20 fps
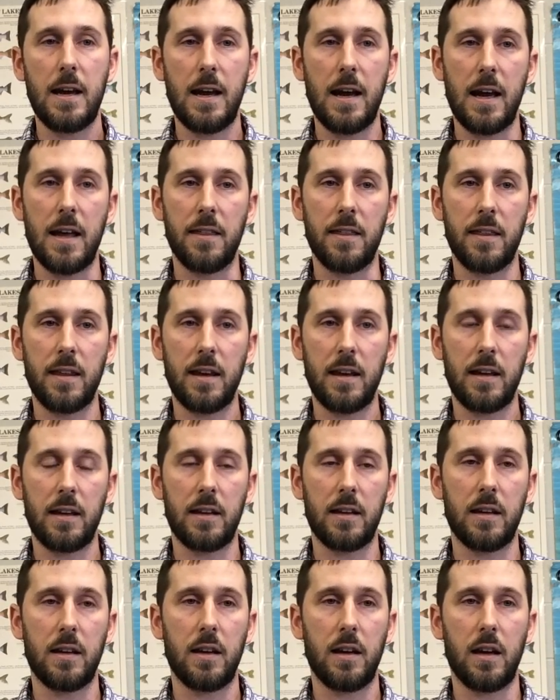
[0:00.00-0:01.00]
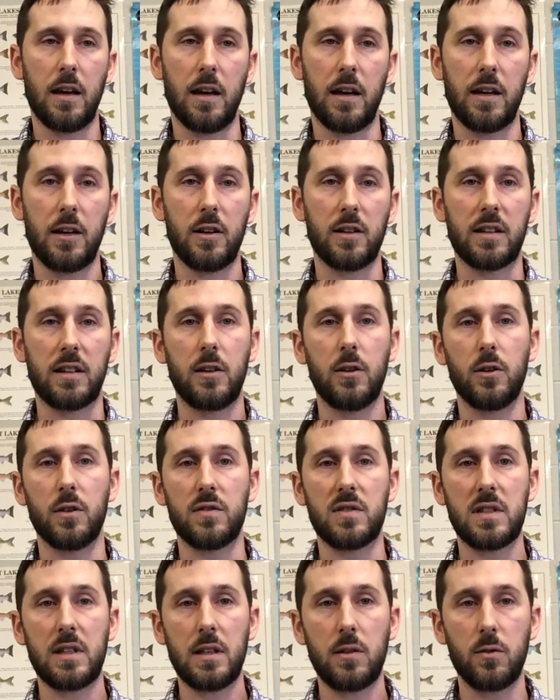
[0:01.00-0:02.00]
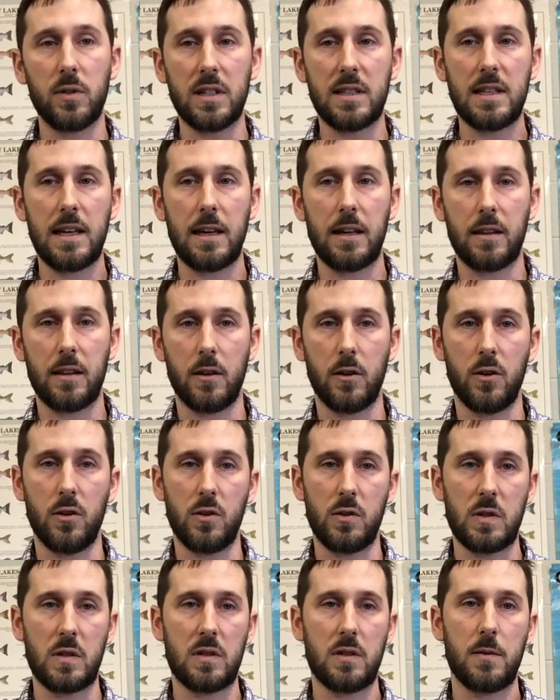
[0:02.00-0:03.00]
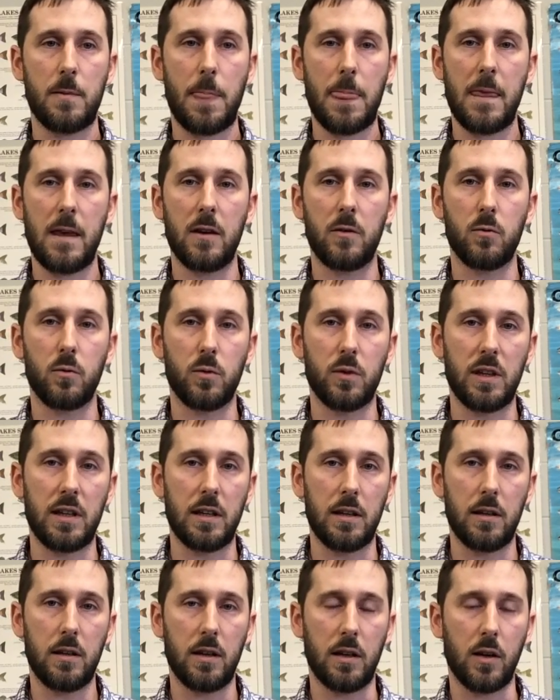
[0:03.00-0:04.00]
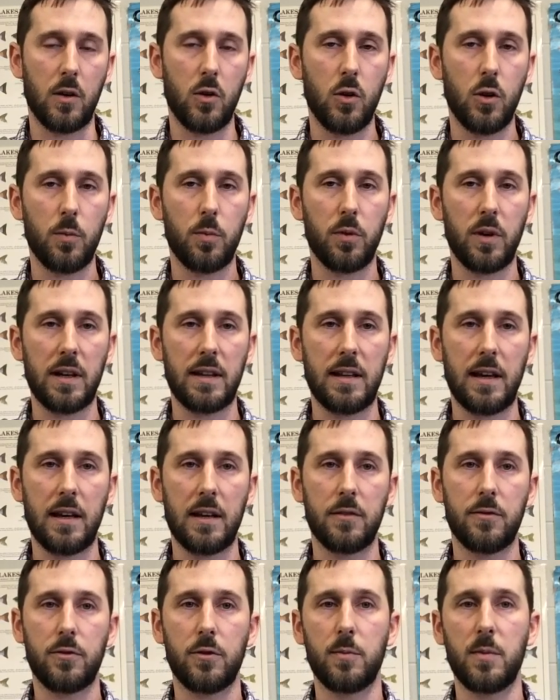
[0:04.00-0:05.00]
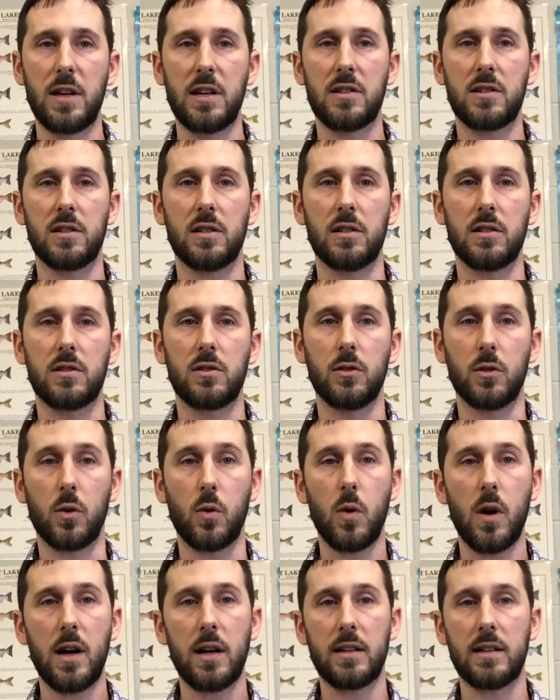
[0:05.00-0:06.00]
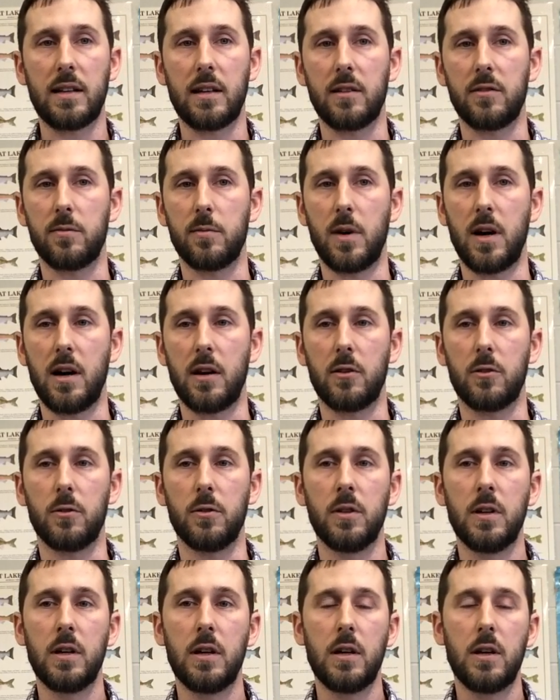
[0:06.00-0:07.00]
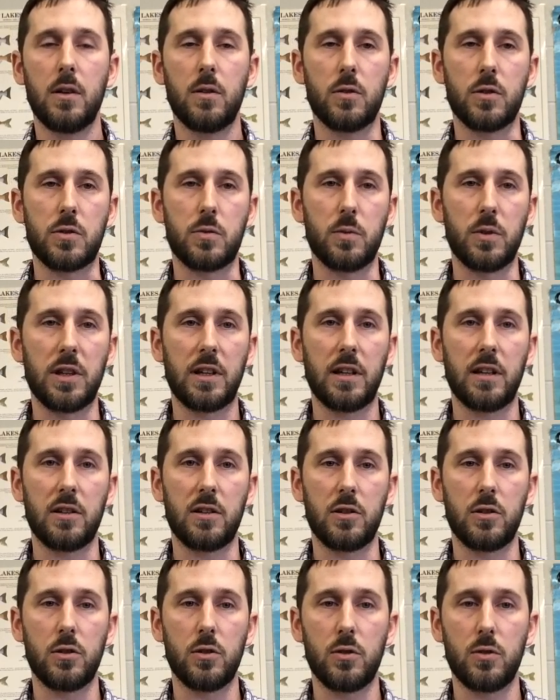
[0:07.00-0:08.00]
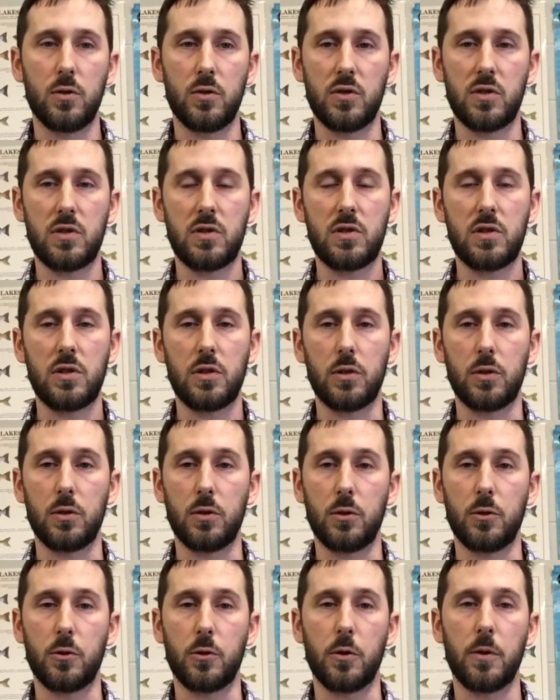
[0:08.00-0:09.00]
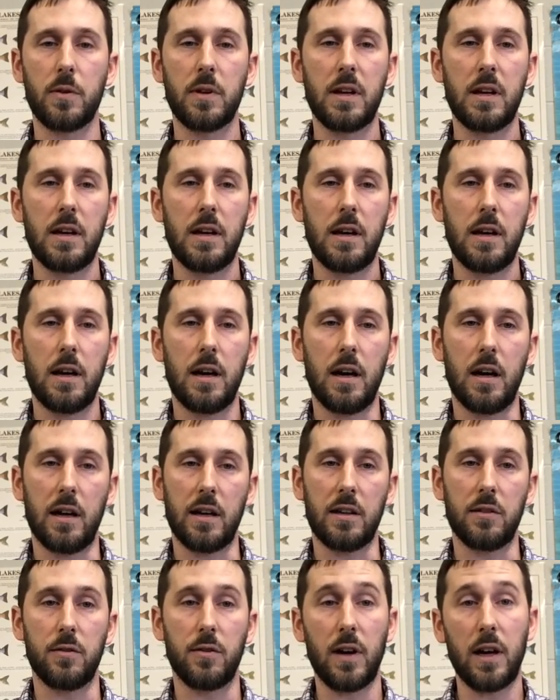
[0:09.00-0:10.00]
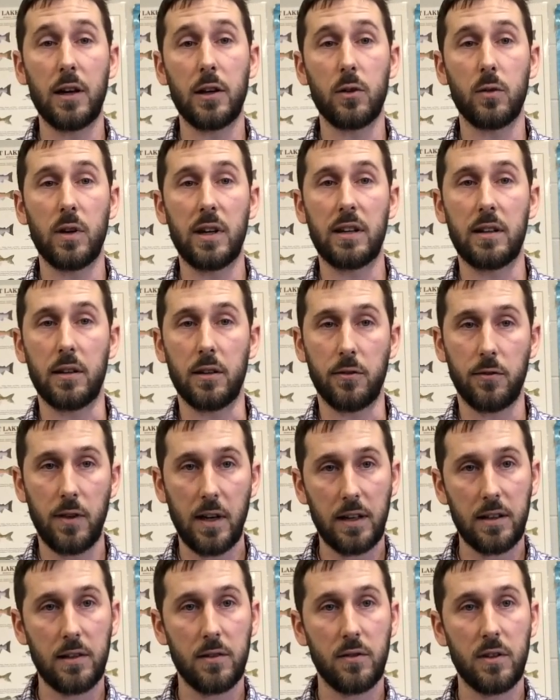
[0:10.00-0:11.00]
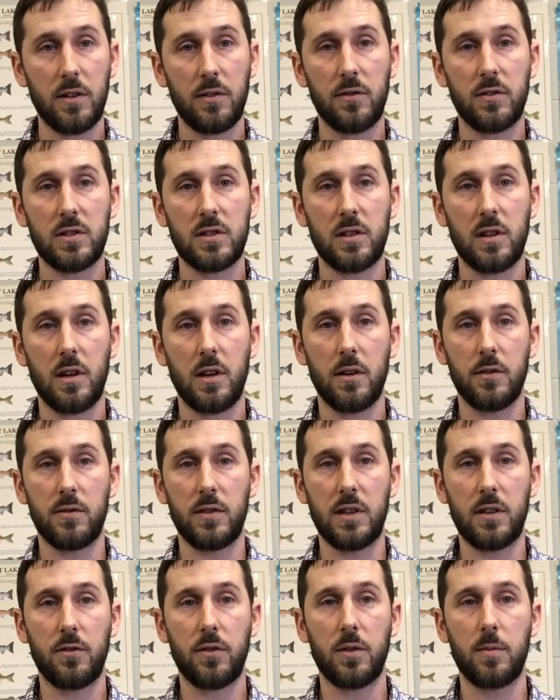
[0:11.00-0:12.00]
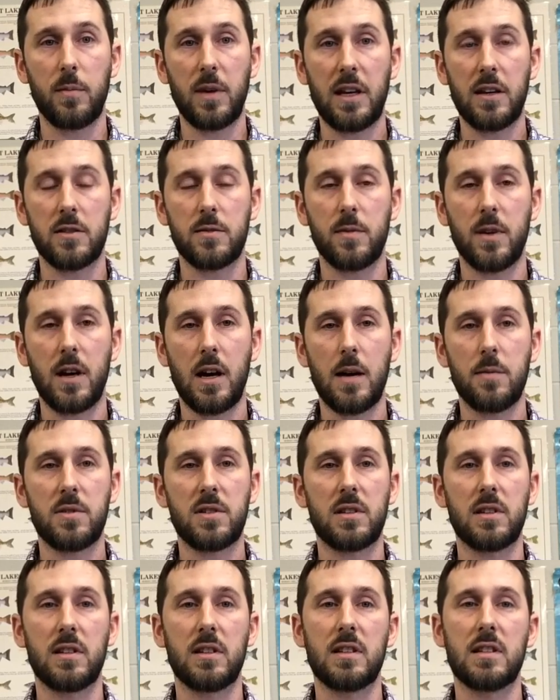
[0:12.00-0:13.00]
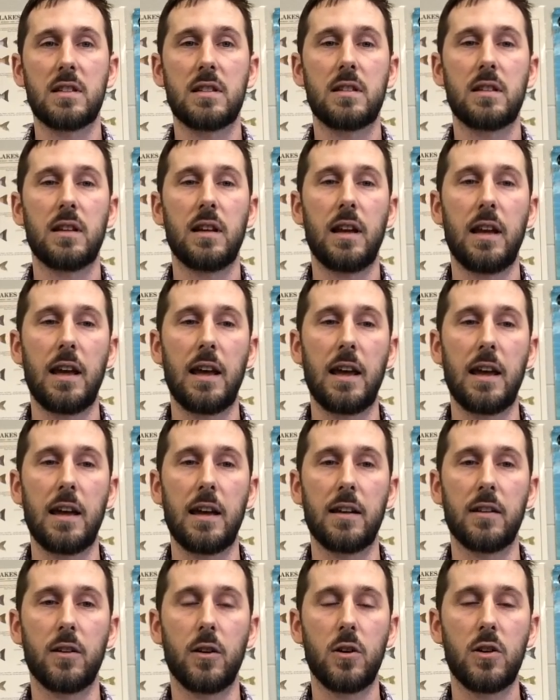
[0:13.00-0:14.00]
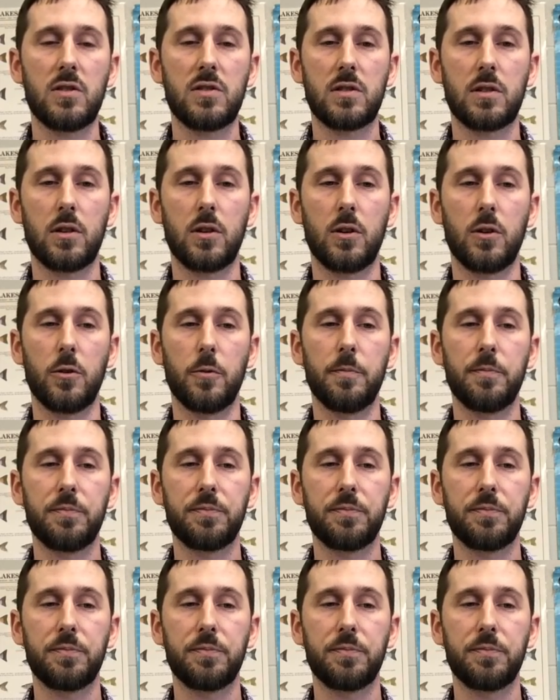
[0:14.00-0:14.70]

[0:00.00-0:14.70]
And then here at the QFC, we take those and we incorporate that information into a quantitative model, which we can use to evaluate the effectiveness of different management options, and also